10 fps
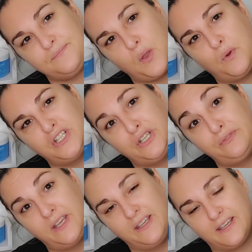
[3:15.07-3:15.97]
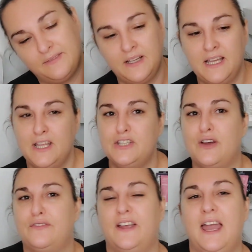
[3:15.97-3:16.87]
What do you think?
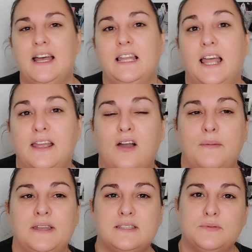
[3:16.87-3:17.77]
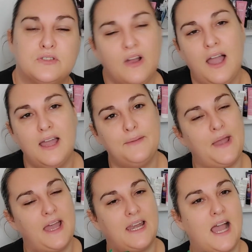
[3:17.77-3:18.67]
Don't forget, like, comment, subscribe,
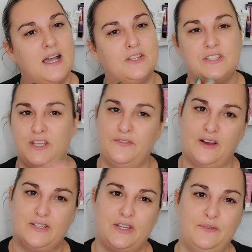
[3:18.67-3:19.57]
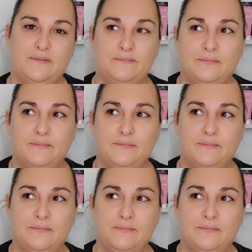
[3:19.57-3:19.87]
and I'll see you very soon.